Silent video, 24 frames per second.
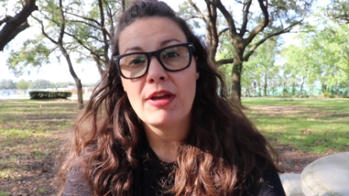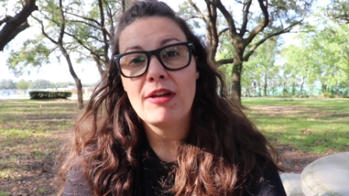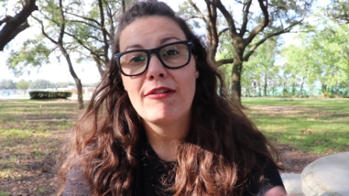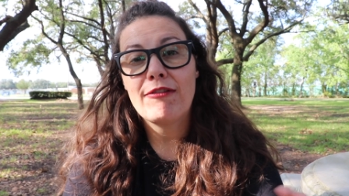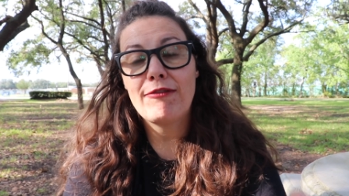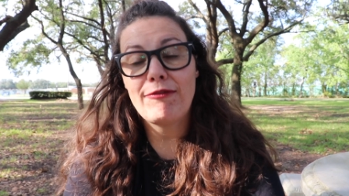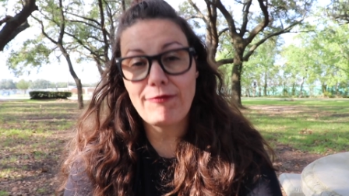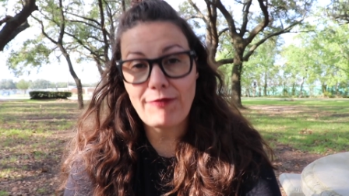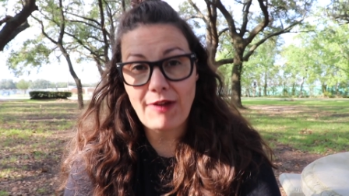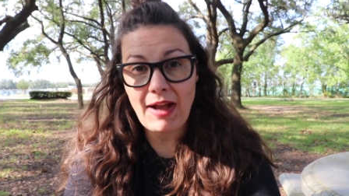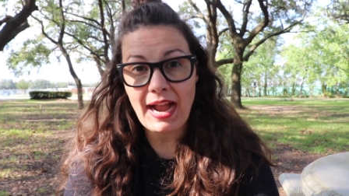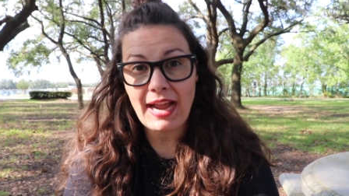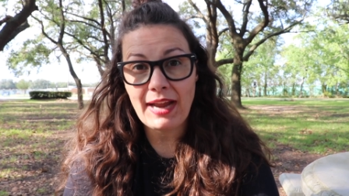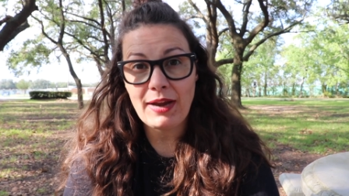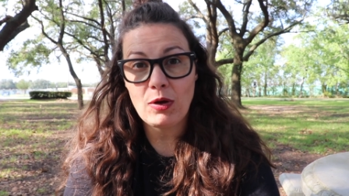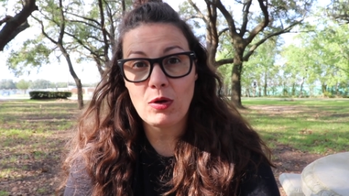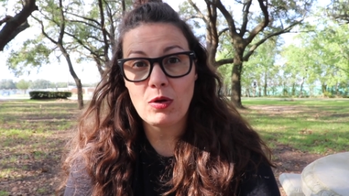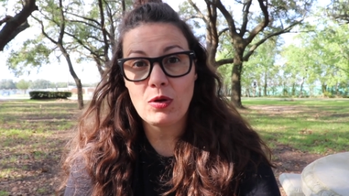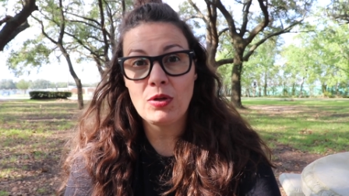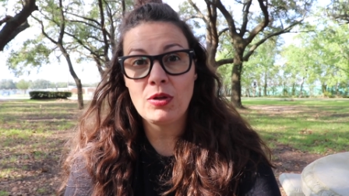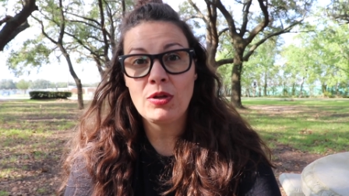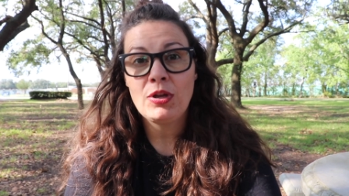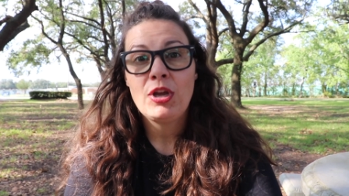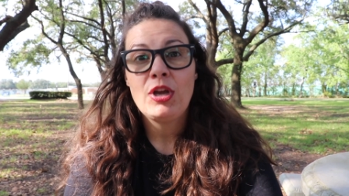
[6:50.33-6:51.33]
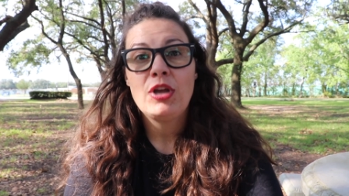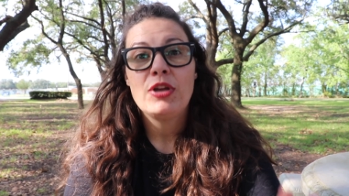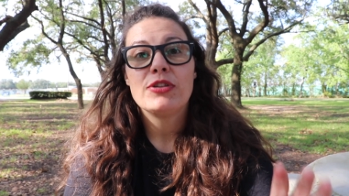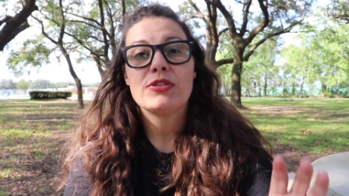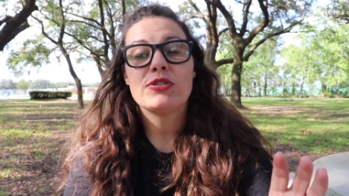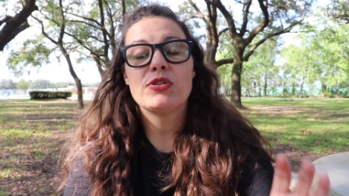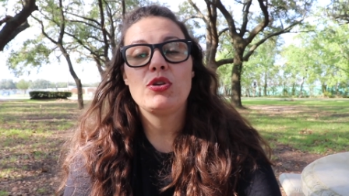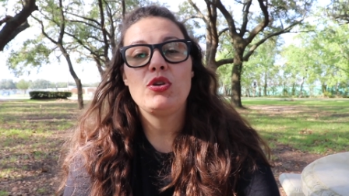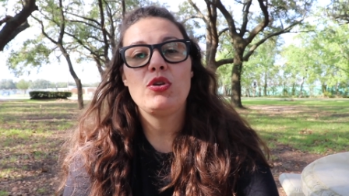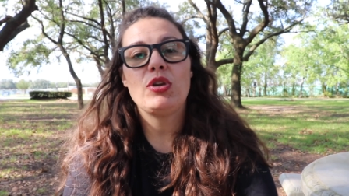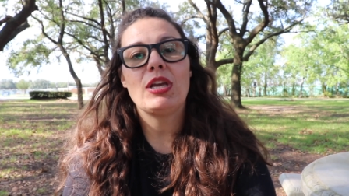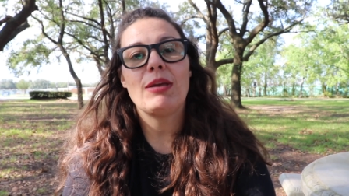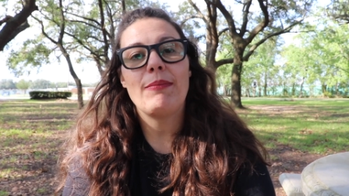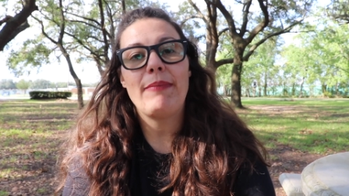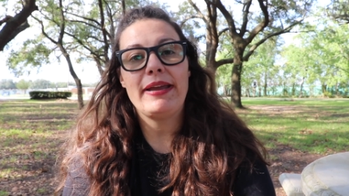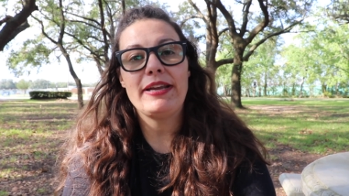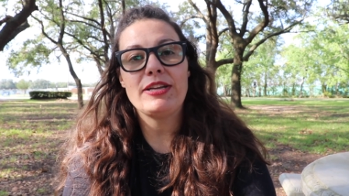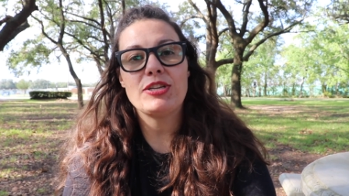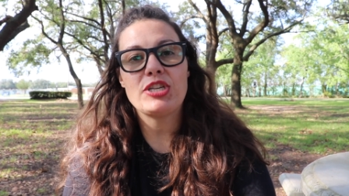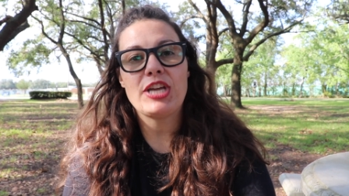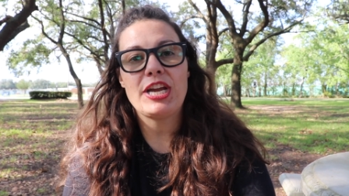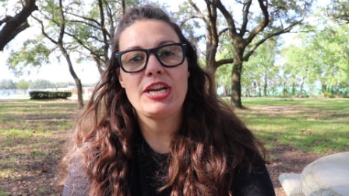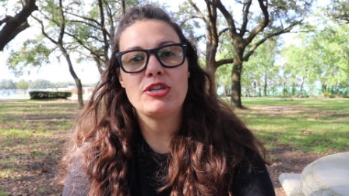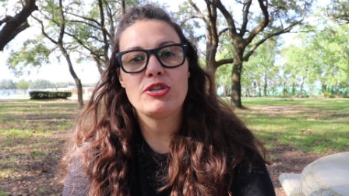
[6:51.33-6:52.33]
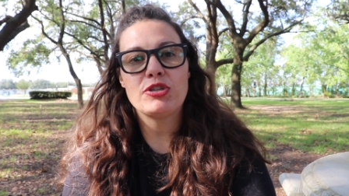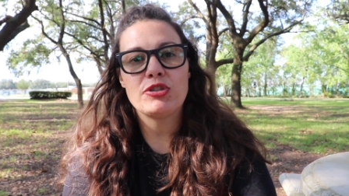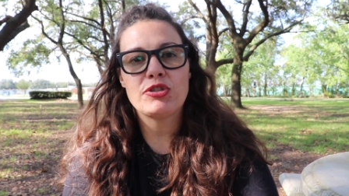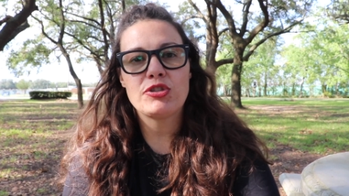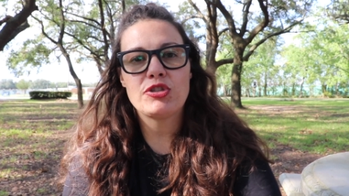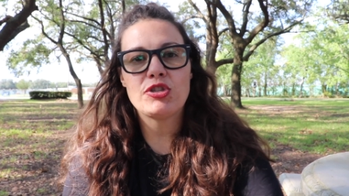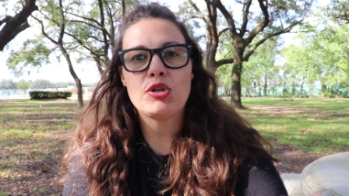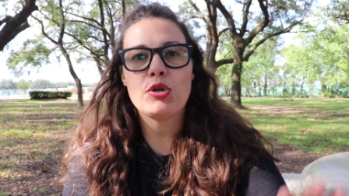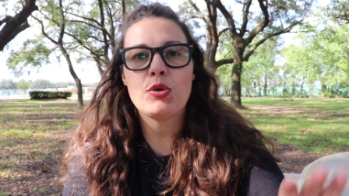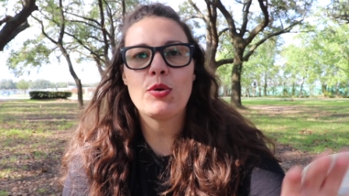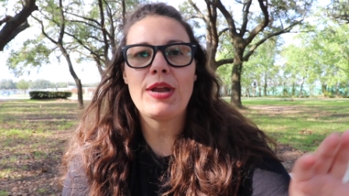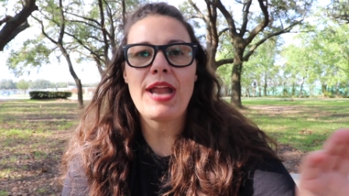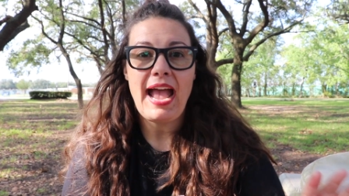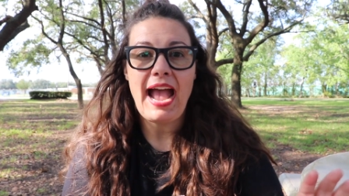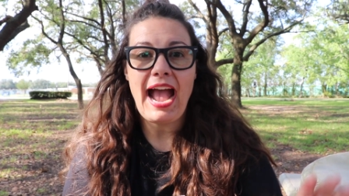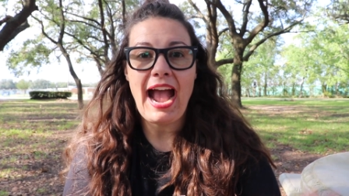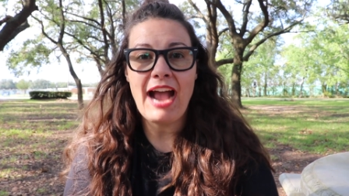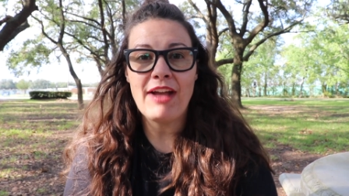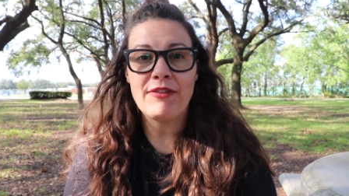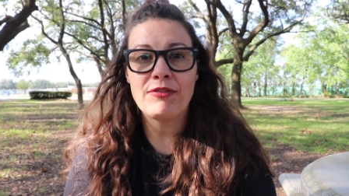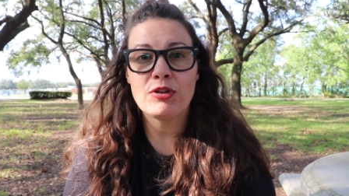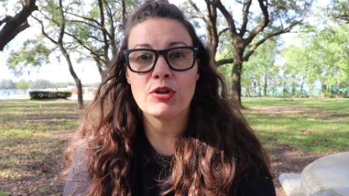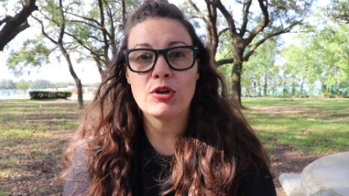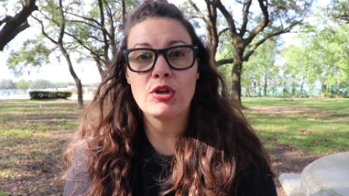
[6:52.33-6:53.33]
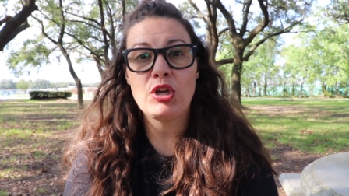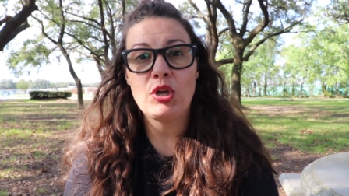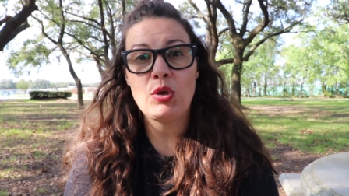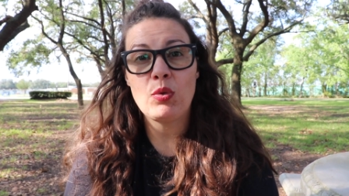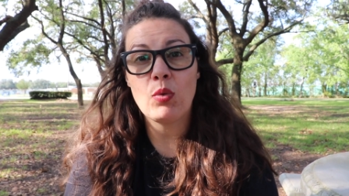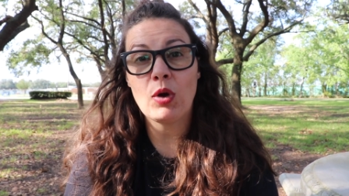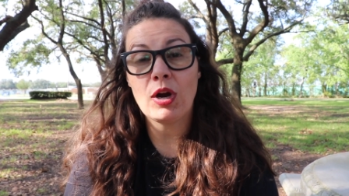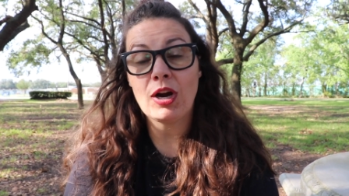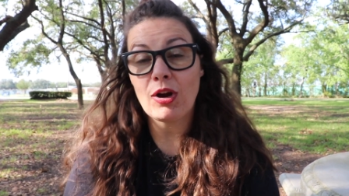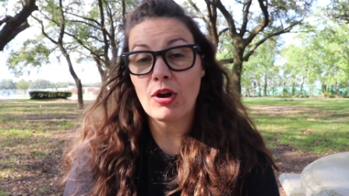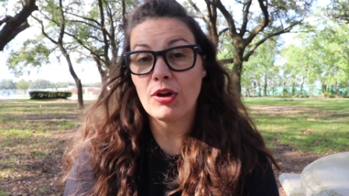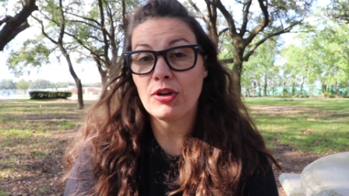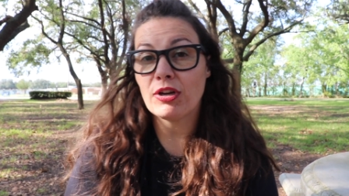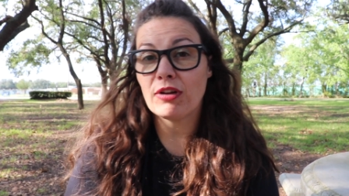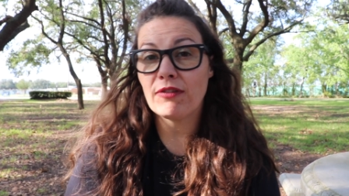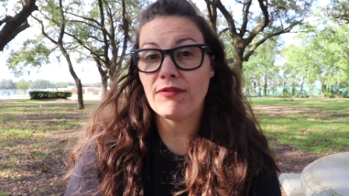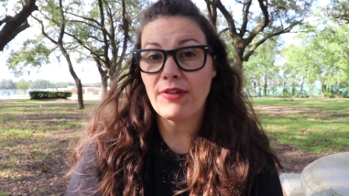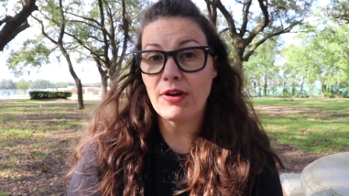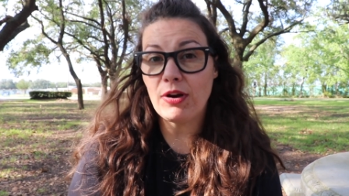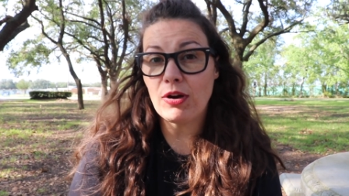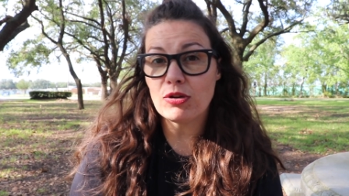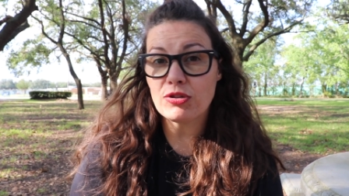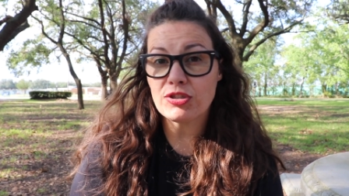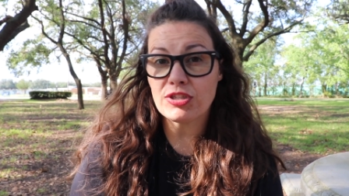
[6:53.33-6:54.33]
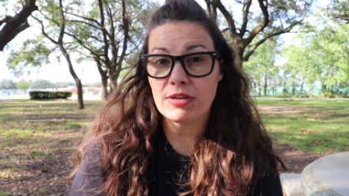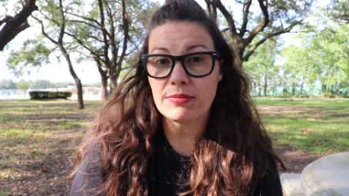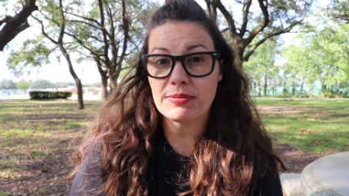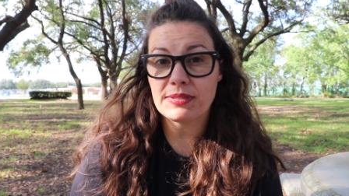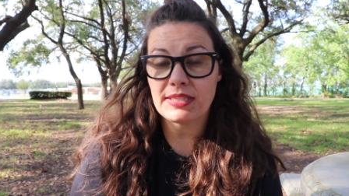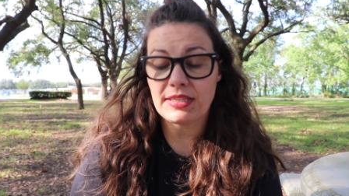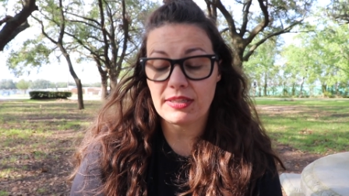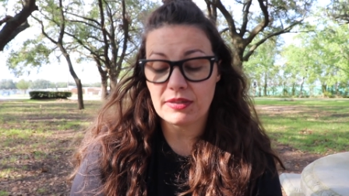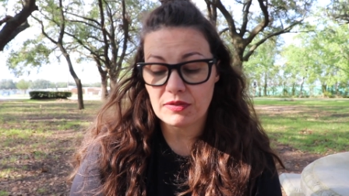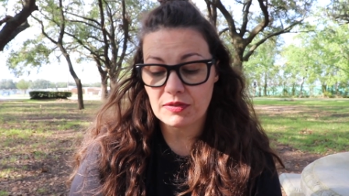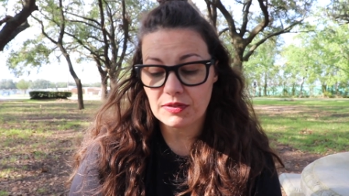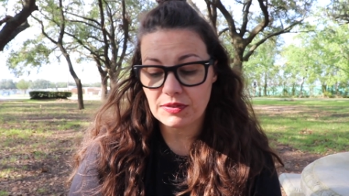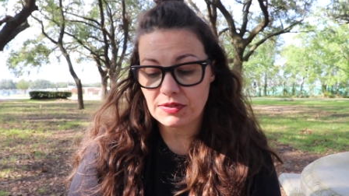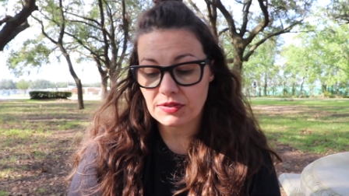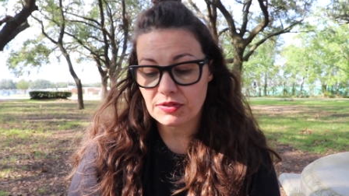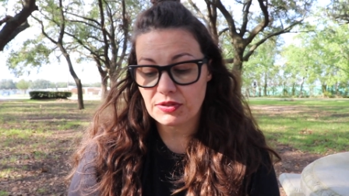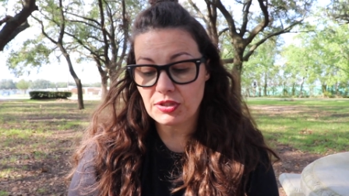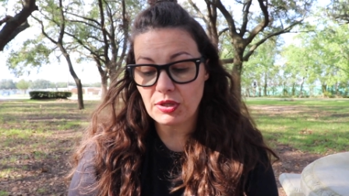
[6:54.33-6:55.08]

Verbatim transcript: file, so you can make changes to it after you work on your Photoshop skills.